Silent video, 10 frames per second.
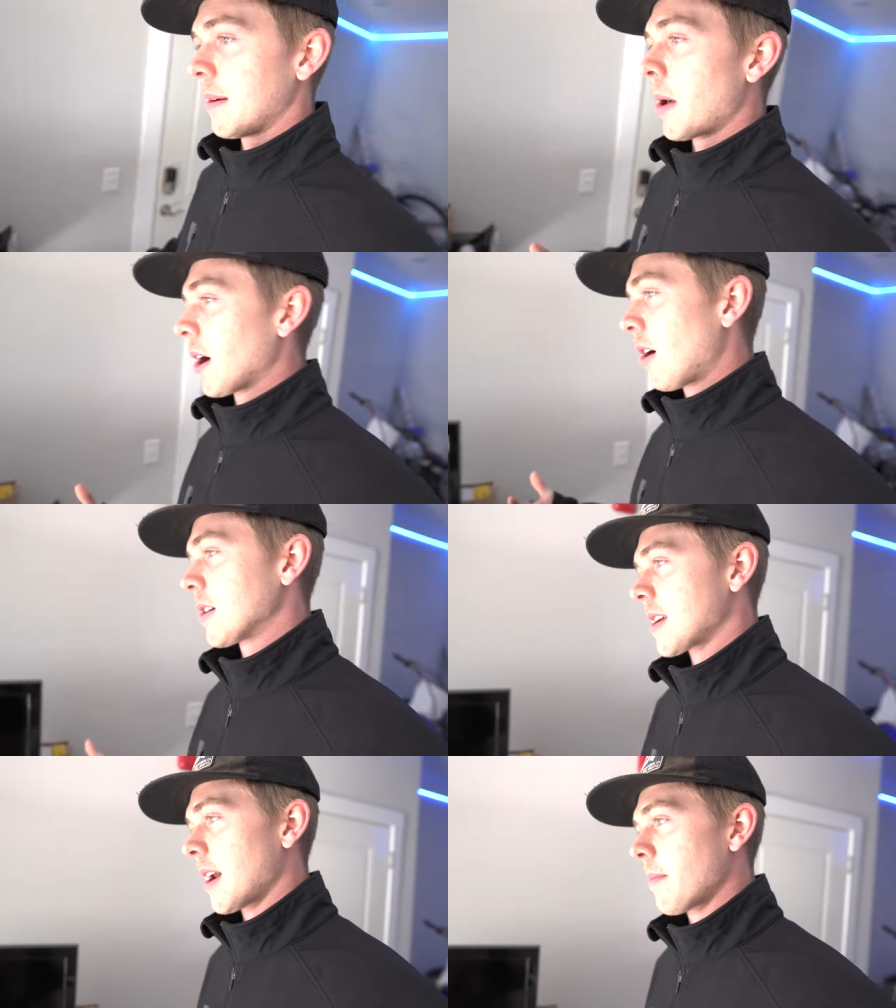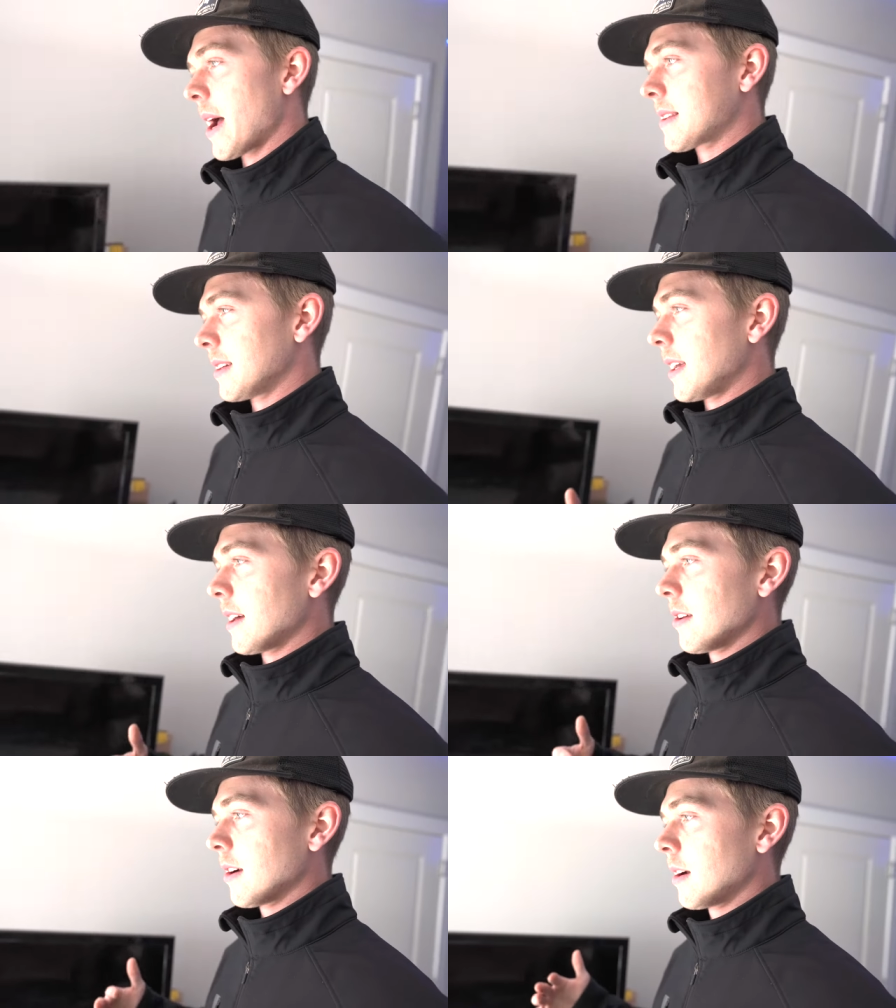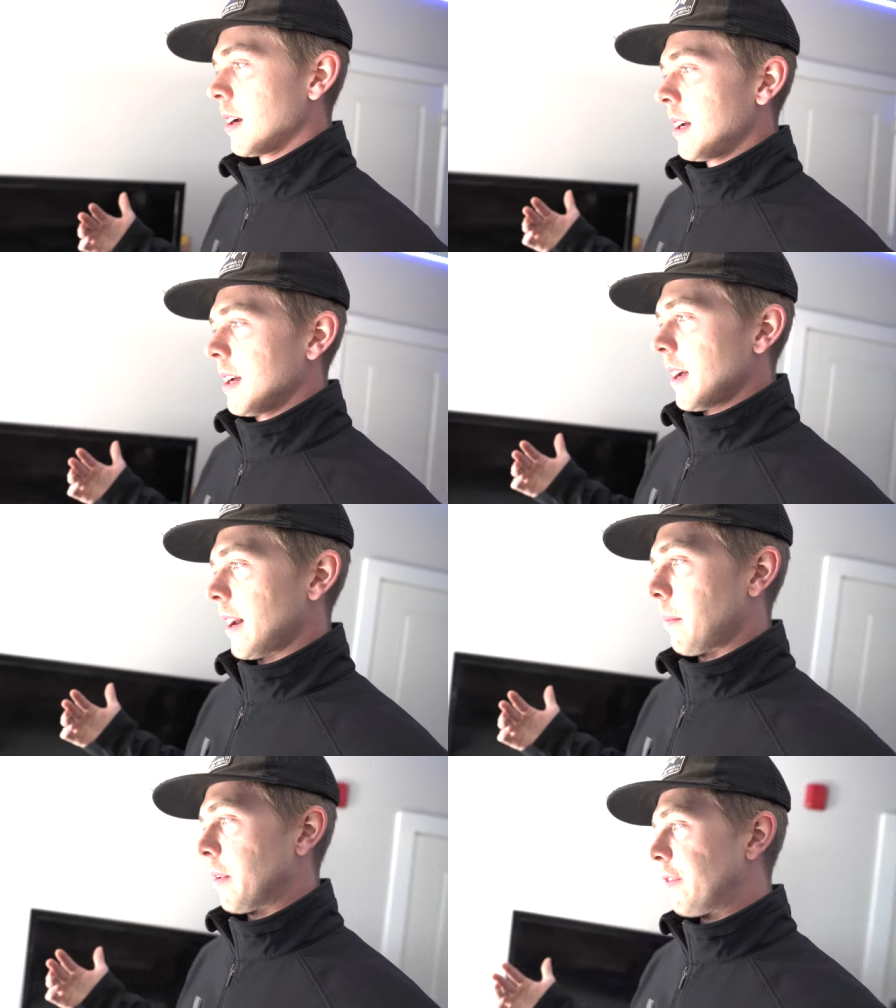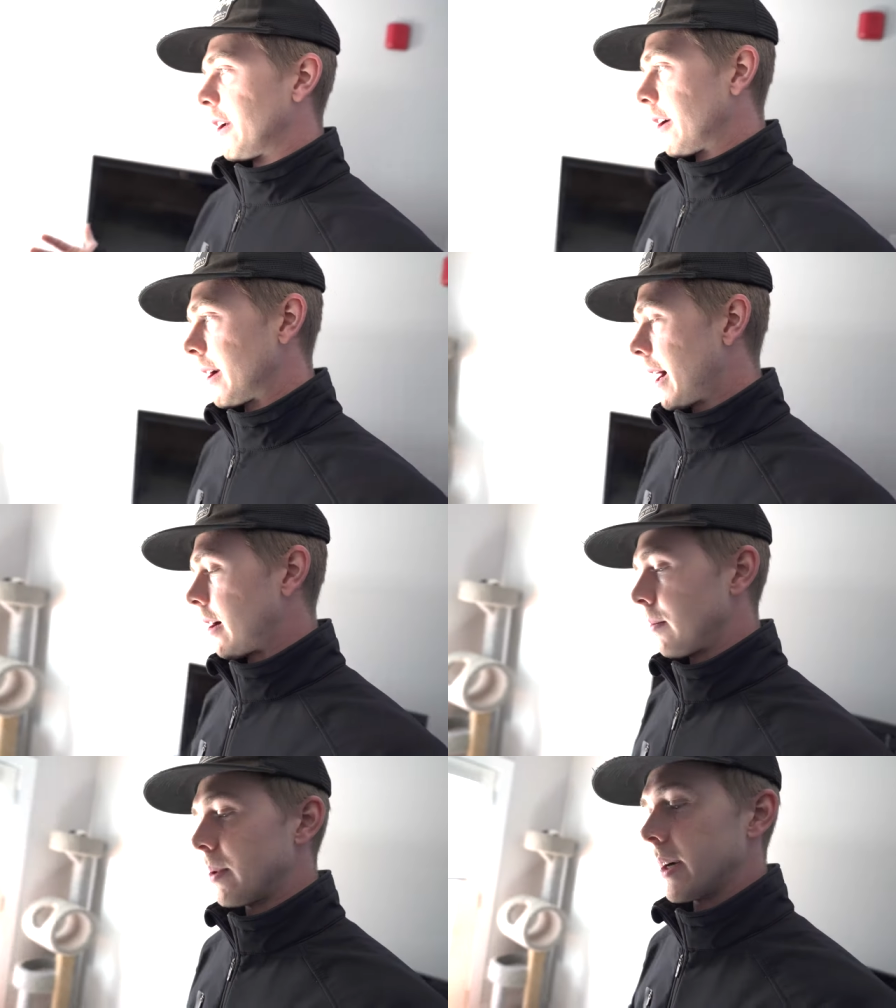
in, my car's kind of back together, and I'm going to figure it out.